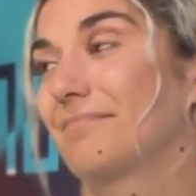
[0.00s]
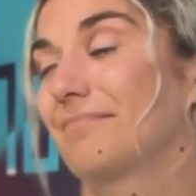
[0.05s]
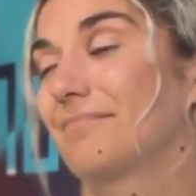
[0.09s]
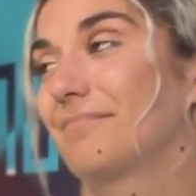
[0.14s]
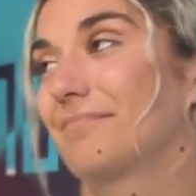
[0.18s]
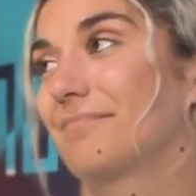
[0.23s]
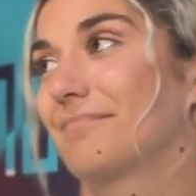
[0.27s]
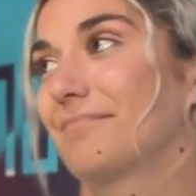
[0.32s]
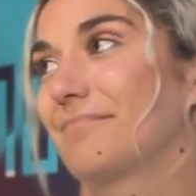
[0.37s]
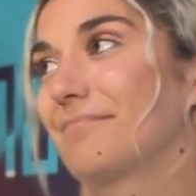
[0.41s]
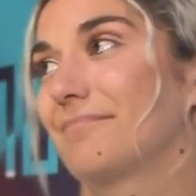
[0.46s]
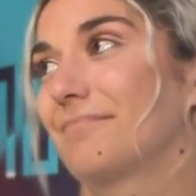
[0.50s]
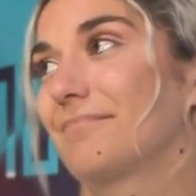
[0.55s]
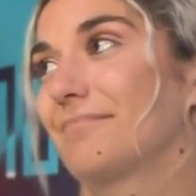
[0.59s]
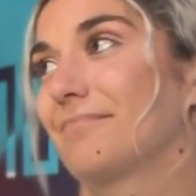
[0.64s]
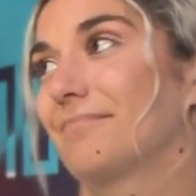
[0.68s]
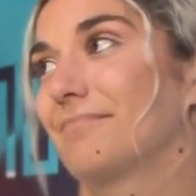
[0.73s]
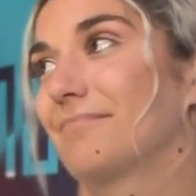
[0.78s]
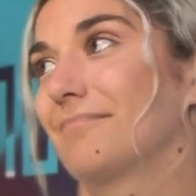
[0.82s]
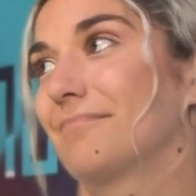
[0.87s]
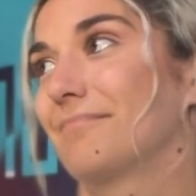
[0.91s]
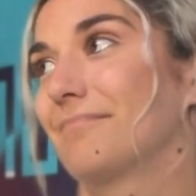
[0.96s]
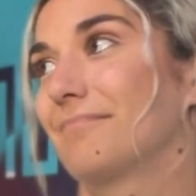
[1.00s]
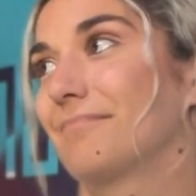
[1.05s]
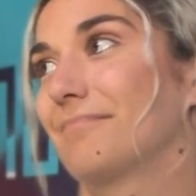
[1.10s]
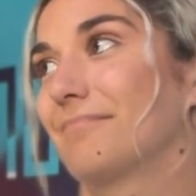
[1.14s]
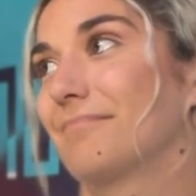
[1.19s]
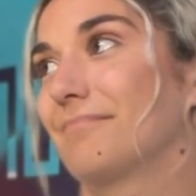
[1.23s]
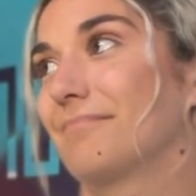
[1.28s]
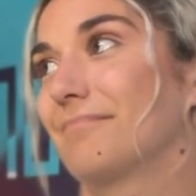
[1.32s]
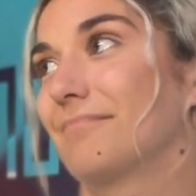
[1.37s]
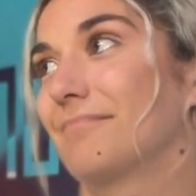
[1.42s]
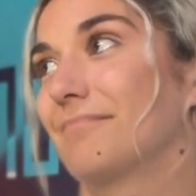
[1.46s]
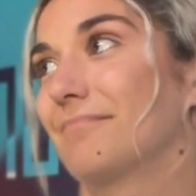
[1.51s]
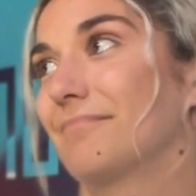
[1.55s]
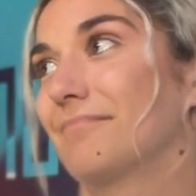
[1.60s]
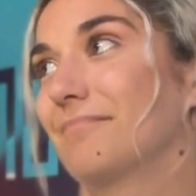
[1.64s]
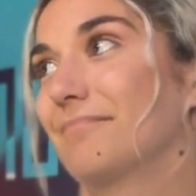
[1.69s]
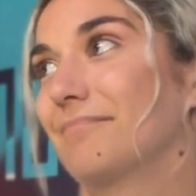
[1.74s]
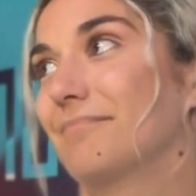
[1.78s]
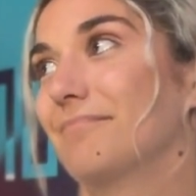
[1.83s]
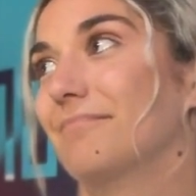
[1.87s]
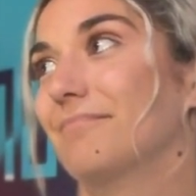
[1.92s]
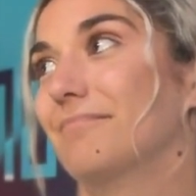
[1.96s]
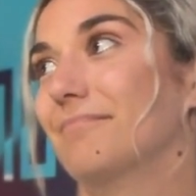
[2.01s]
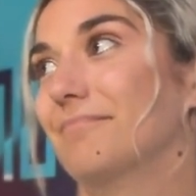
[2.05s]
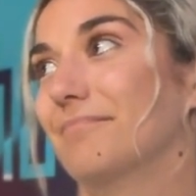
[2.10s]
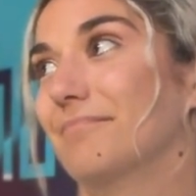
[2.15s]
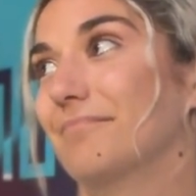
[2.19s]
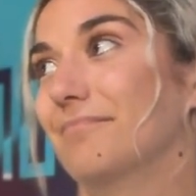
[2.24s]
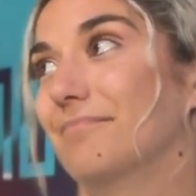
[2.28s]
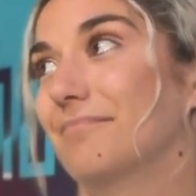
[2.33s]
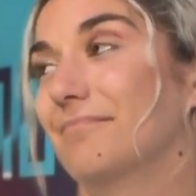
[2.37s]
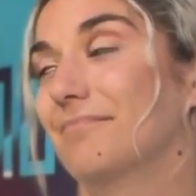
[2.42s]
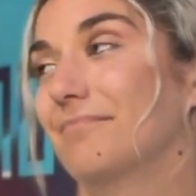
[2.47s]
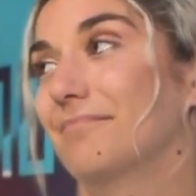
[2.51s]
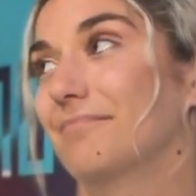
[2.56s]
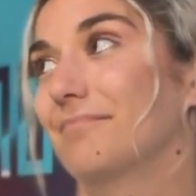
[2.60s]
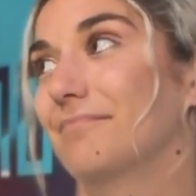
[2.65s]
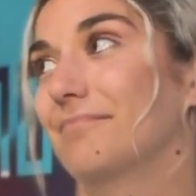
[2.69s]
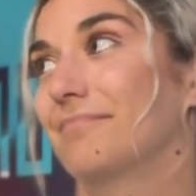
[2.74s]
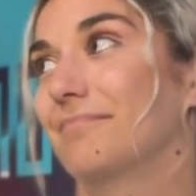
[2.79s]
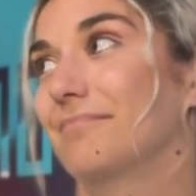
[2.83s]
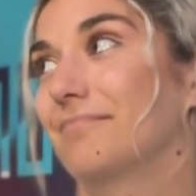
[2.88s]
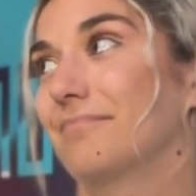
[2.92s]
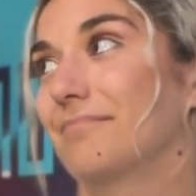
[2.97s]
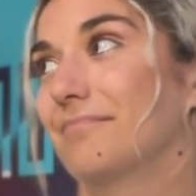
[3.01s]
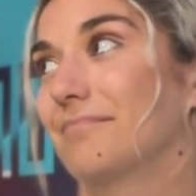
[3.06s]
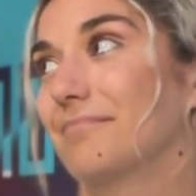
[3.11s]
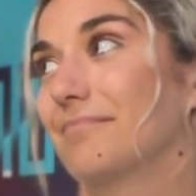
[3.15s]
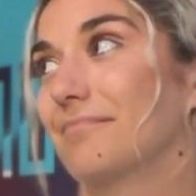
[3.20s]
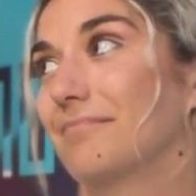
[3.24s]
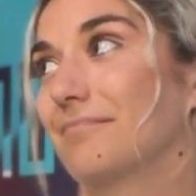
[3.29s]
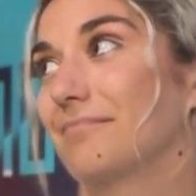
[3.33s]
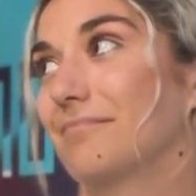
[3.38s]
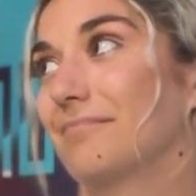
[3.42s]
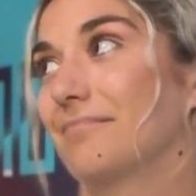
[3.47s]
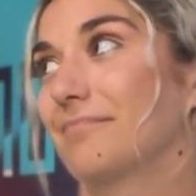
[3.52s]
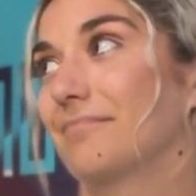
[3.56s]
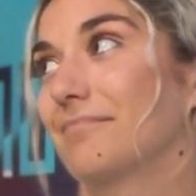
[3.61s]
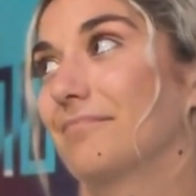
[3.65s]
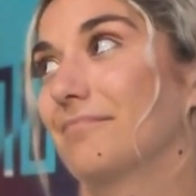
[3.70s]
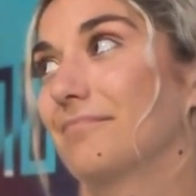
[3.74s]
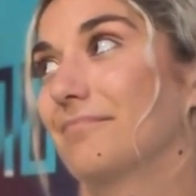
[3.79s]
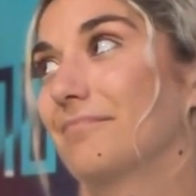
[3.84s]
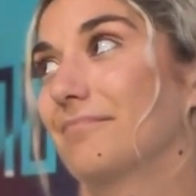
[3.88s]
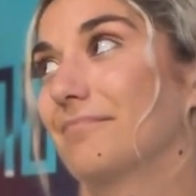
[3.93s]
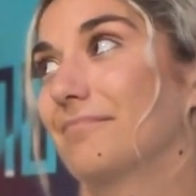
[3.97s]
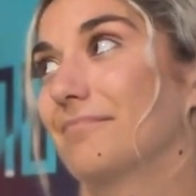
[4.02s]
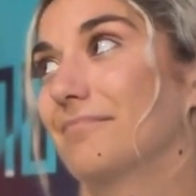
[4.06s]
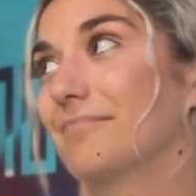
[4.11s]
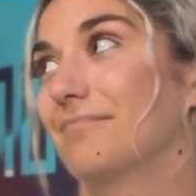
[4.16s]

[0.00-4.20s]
This person isn't speaking.